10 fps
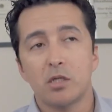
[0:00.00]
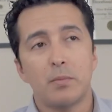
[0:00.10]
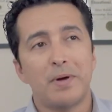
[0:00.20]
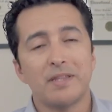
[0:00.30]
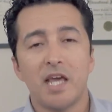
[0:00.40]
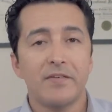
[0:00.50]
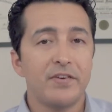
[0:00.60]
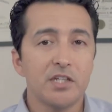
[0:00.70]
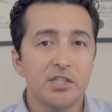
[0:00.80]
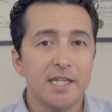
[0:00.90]
but the
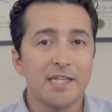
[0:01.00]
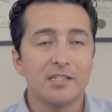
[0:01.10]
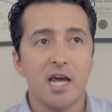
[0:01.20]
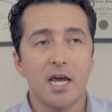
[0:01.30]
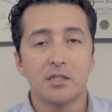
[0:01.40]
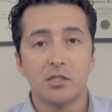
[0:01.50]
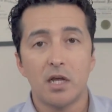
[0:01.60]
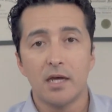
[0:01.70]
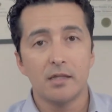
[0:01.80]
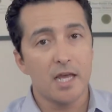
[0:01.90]
efficacy is not
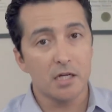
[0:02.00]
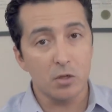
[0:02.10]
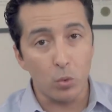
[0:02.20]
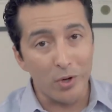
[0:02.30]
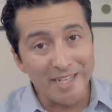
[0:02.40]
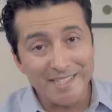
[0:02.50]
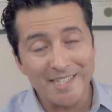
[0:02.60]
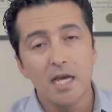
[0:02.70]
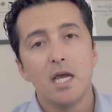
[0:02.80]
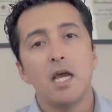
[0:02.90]
that great.